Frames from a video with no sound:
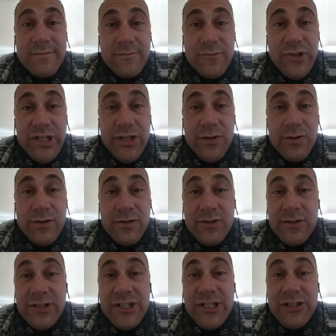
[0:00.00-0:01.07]
When
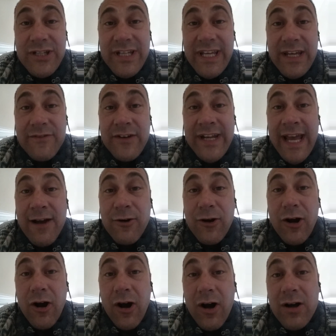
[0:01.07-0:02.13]
you give an
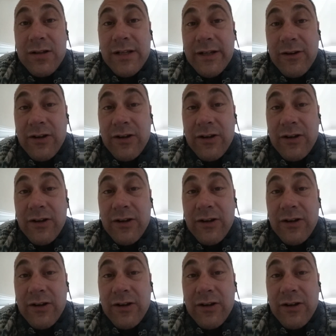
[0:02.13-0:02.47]
alcoholic